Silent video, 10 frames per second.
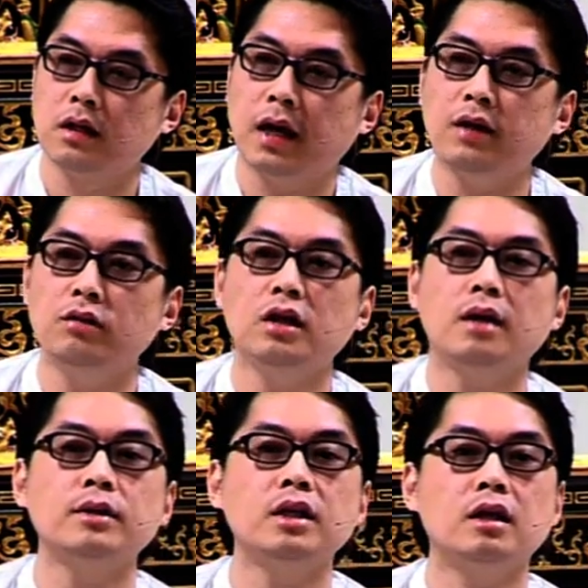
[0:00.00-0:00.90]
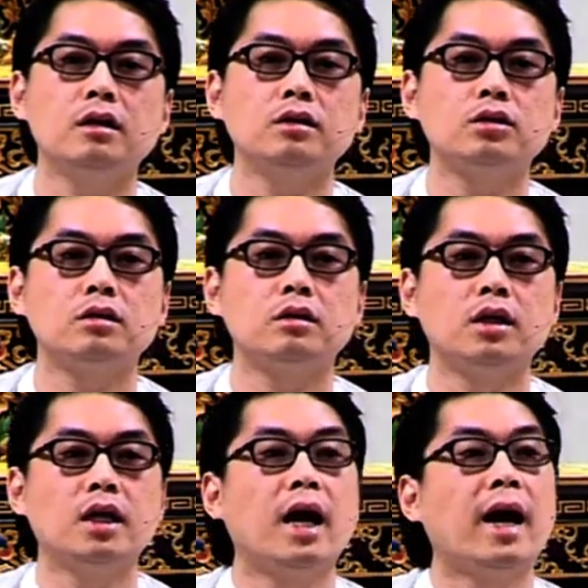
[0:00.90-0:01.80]
and your Dharma knowledge
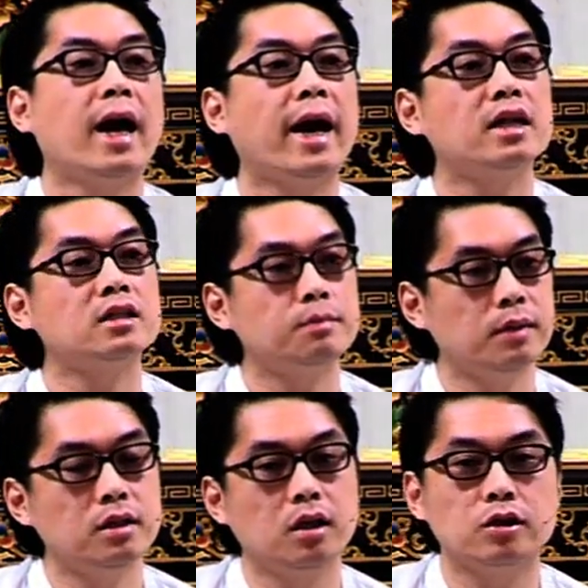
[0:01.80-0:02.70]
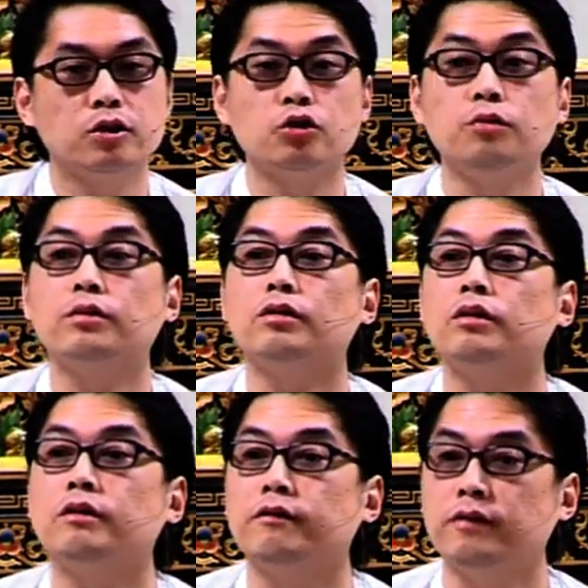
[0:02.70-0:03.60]
has been
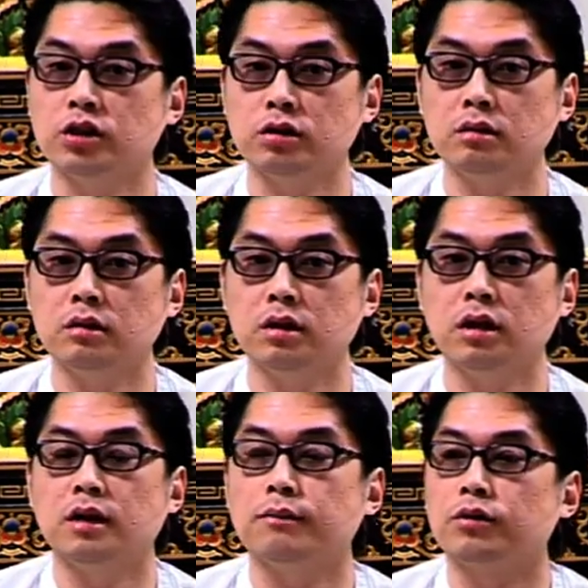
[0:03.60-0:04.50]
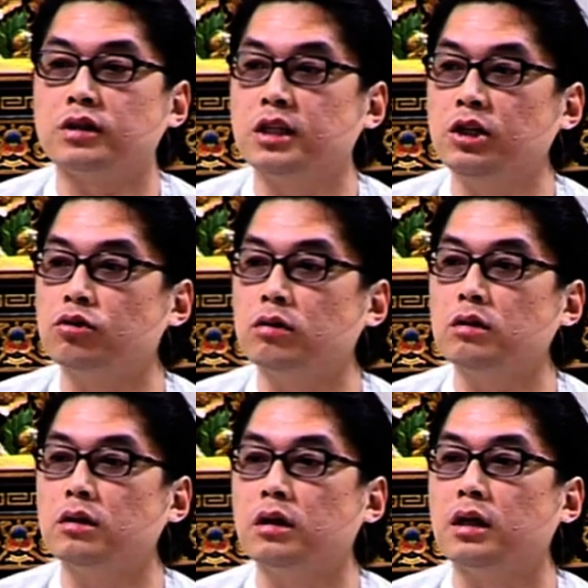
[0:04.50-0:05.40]
superficial,
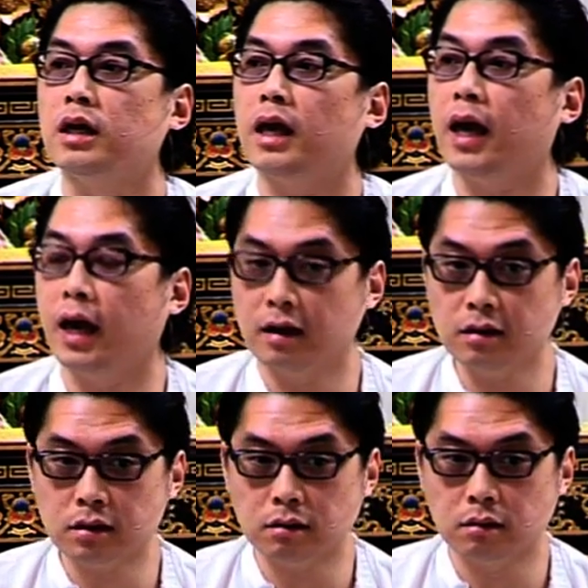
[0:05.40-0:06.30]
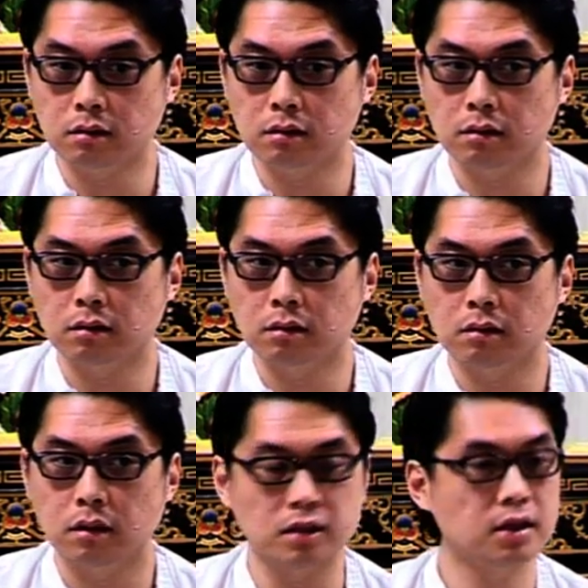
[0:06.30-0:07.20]
procedural, and
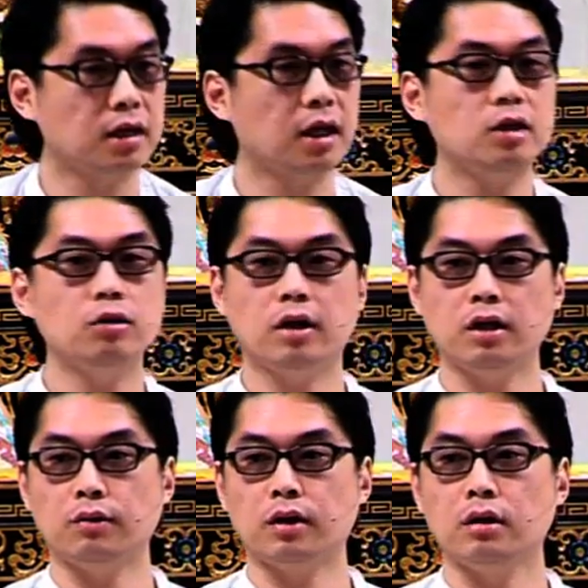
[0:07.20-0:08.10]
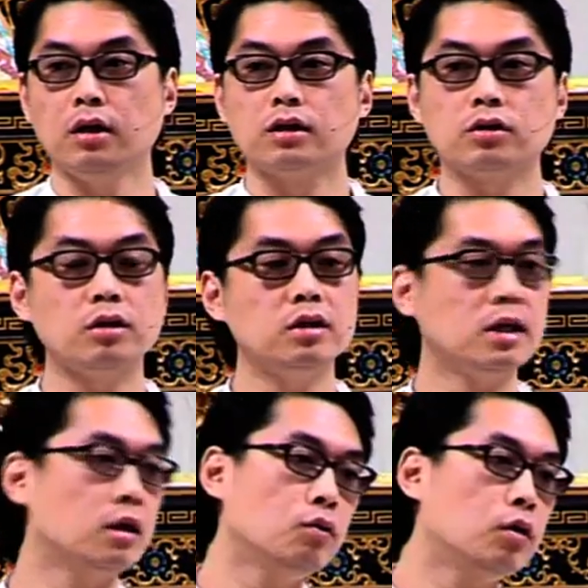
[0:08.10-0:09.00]
It's not getting you anywhere. So then you
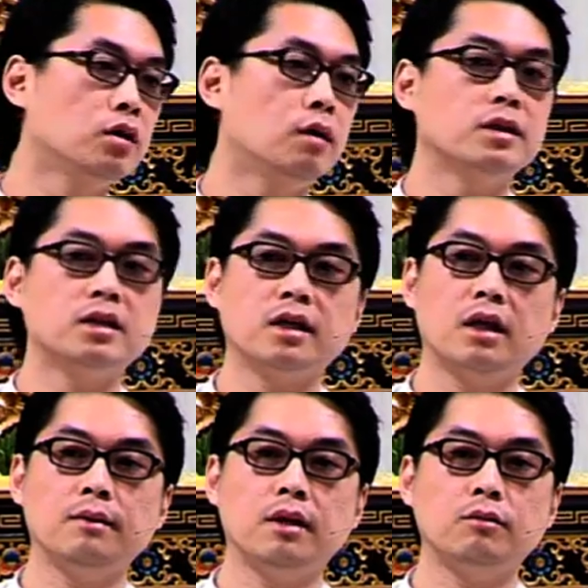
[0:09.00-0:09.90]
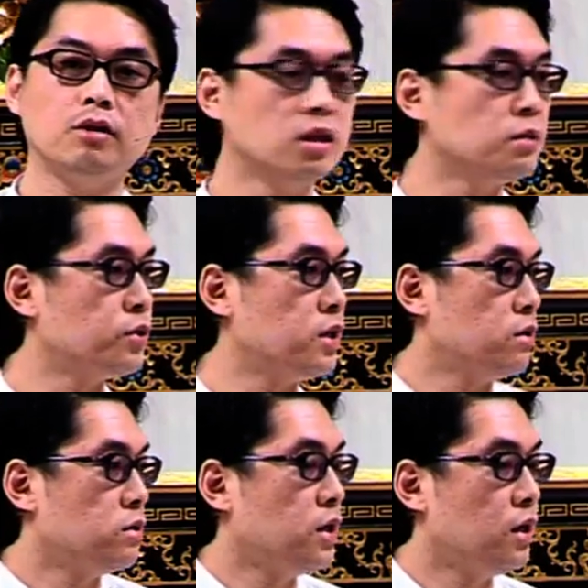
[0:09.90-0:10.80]
say, oh, well, Dharma is not getting me anywhere. This
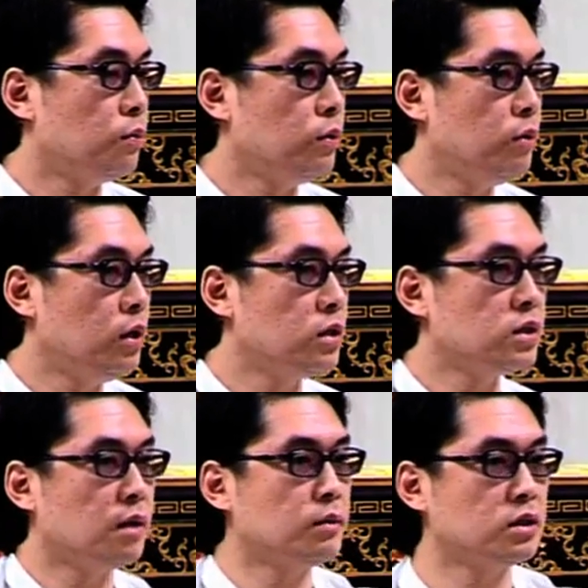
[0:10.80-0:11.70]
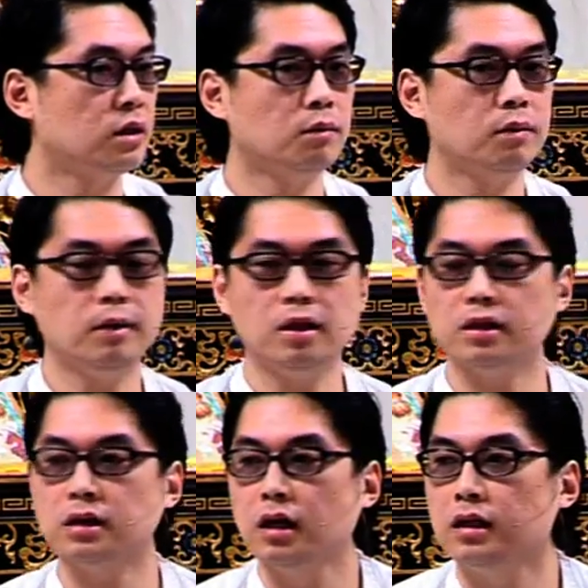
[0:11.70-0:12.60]
protector is not helping me. This Lama is not helping me.
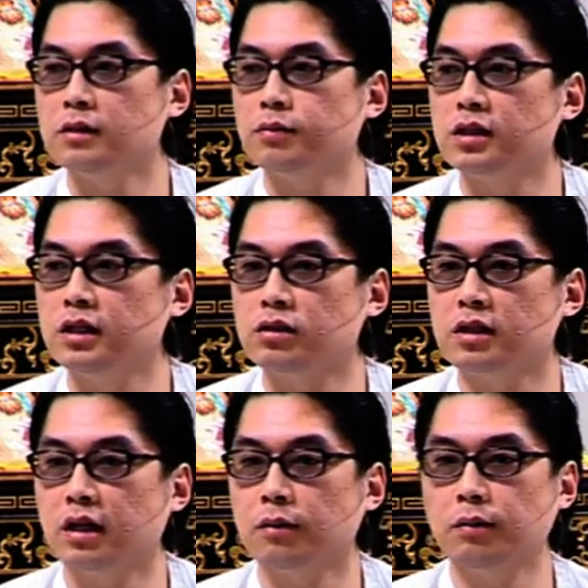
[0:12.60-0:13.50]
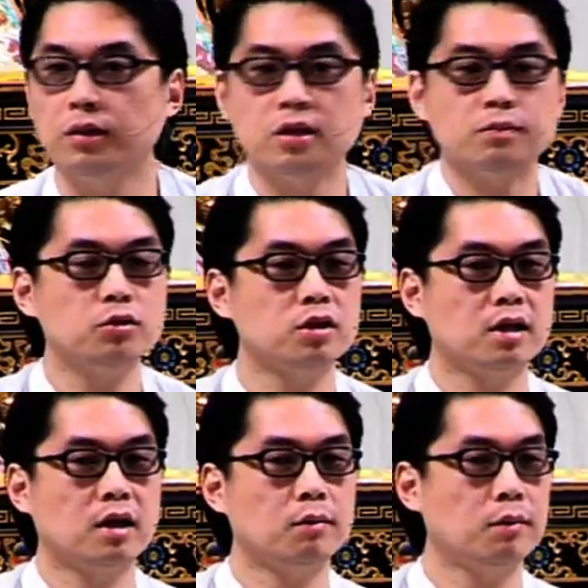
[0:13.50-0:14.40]
This procedure is not helping me. This puja is
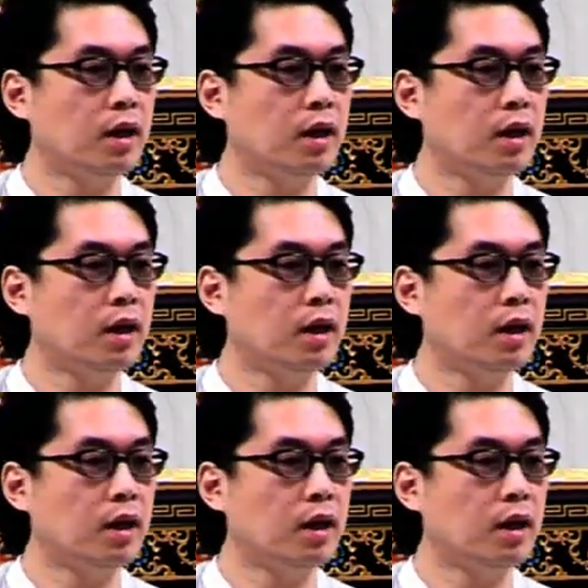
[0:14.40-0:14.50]
not helping me.